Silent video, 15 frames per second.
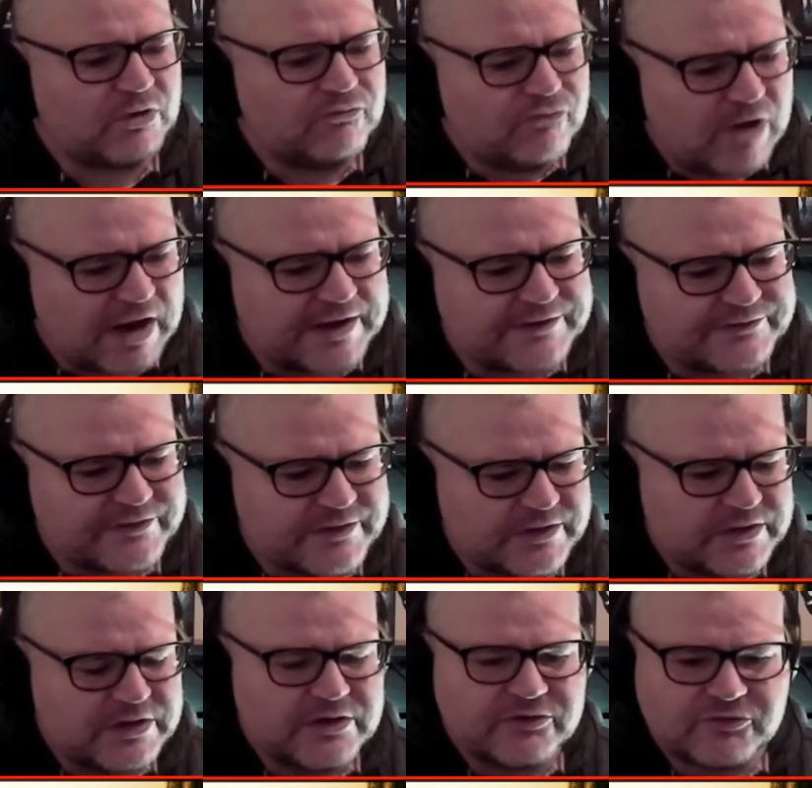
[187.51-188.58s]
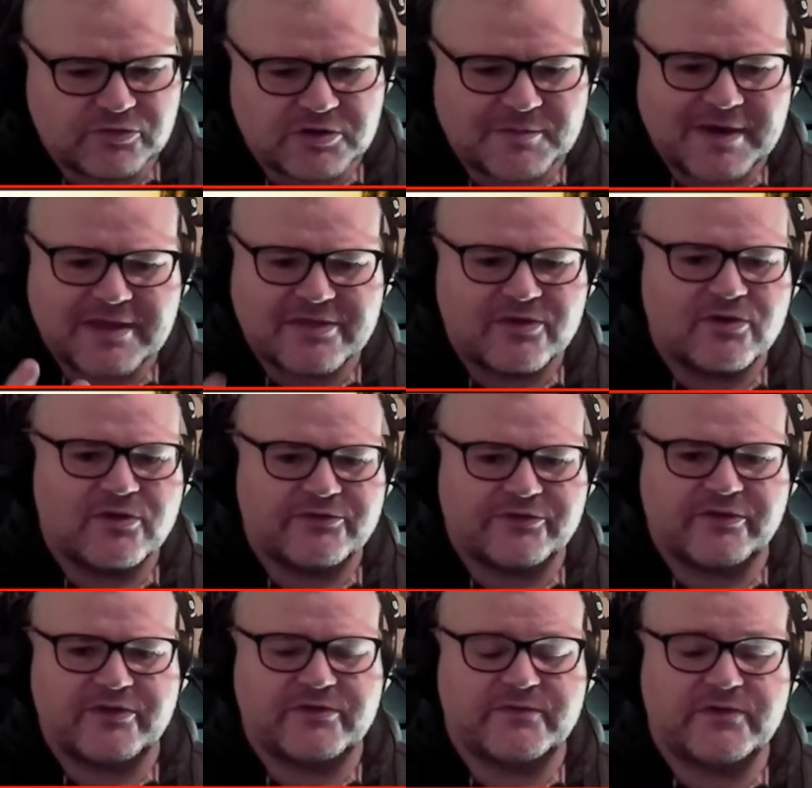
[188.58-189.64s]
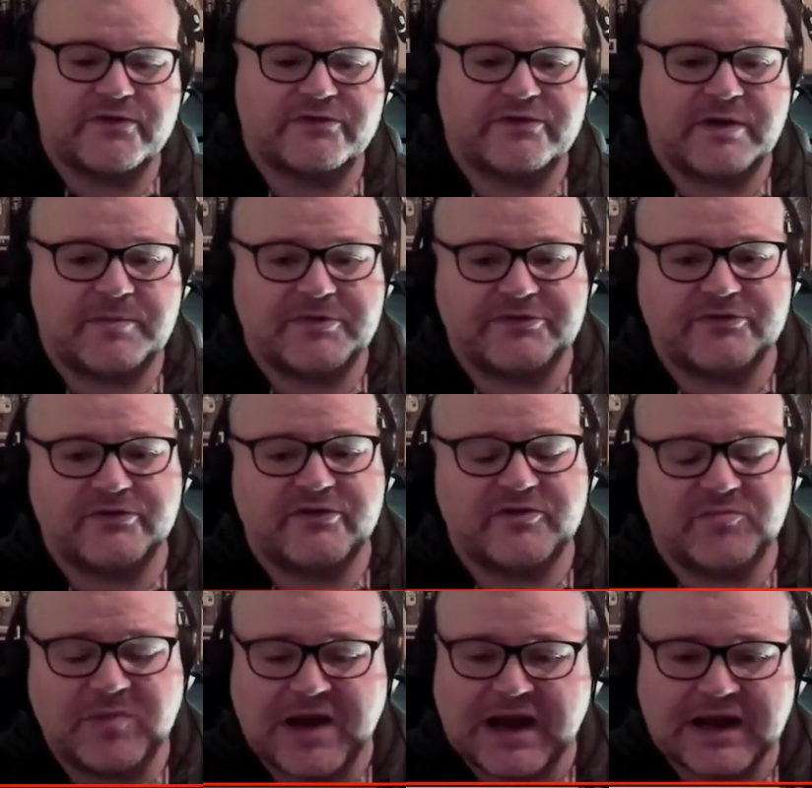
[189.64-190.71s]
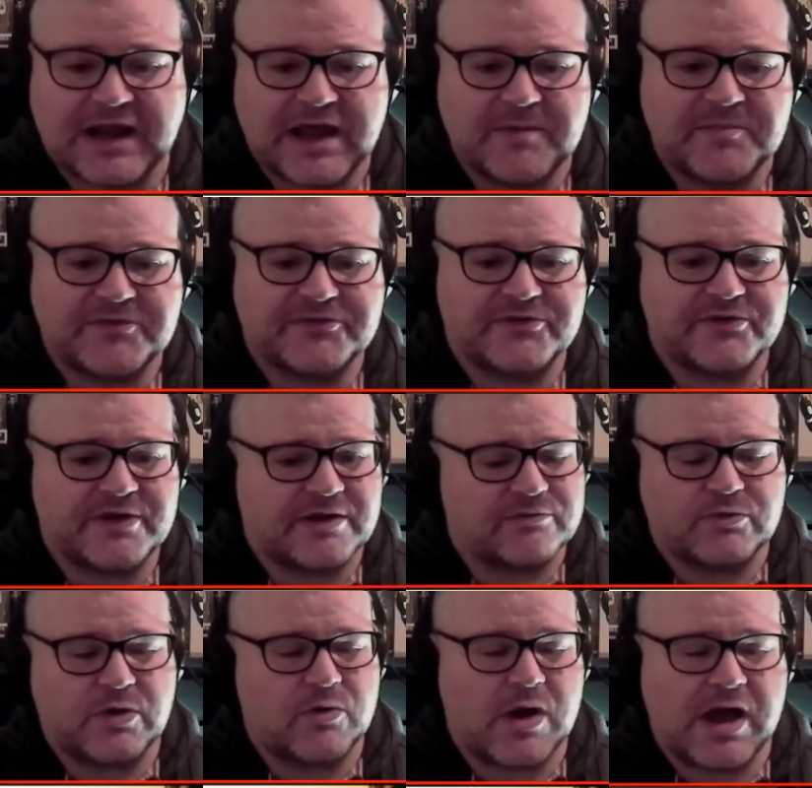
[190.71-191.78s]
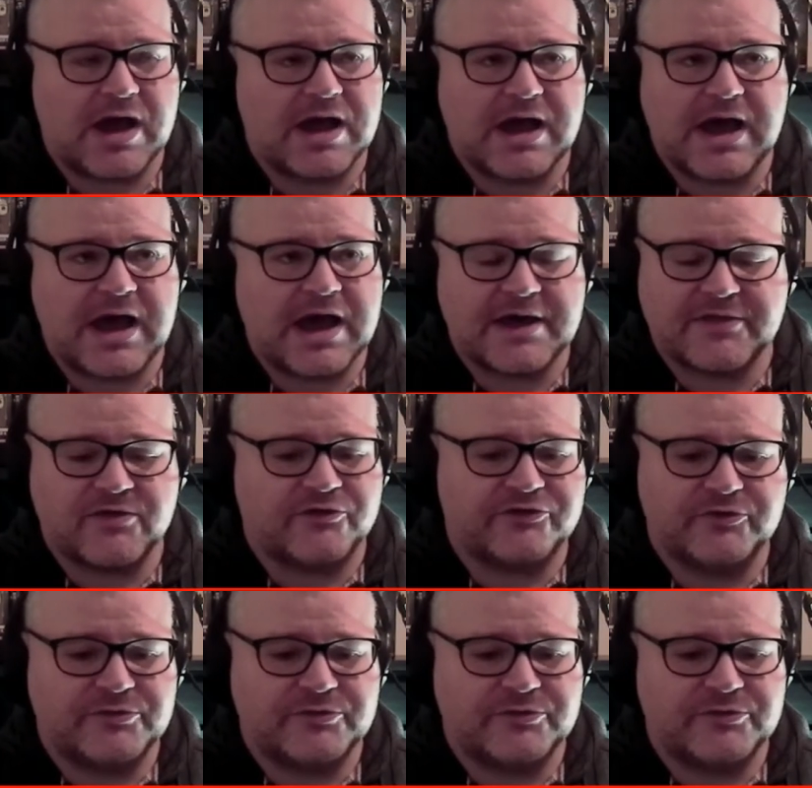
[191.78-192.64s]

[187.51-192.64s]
Right, so what are my thoughts on this first episode, this pilot episode? I thought it